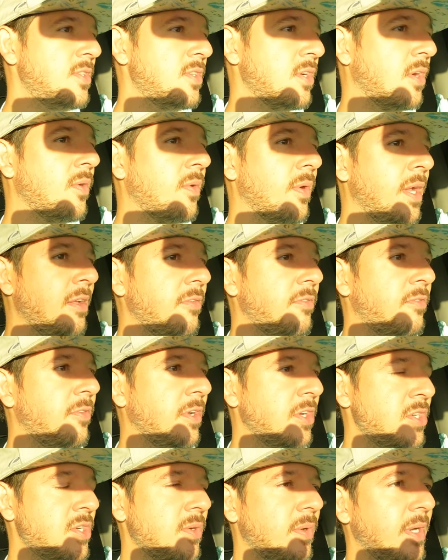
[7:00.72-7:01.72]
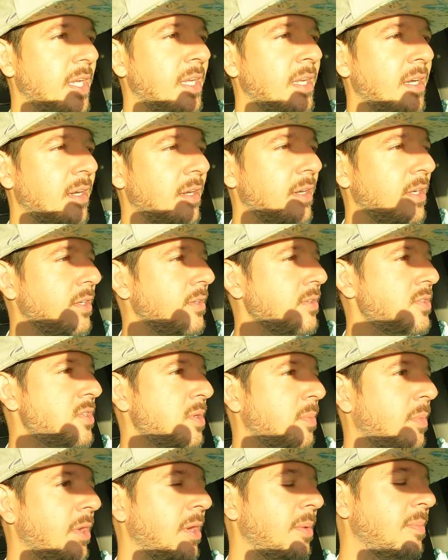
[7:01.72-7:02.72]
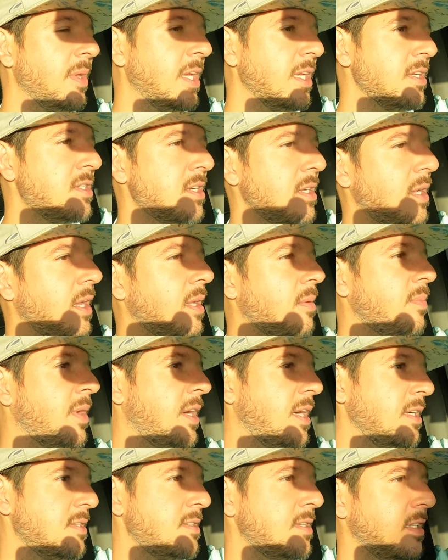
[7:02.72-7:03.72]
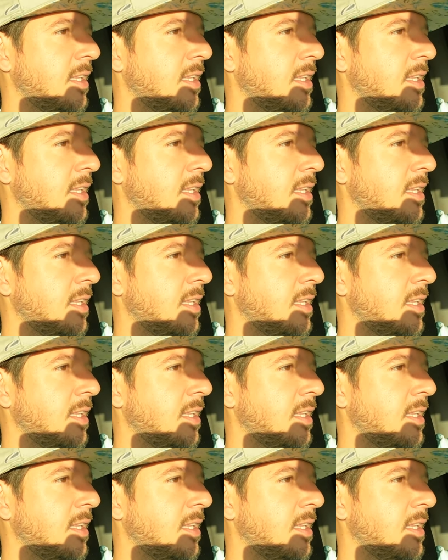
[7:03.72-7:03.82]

it's a great fishery here at New Smyrna Beach and, and Ponce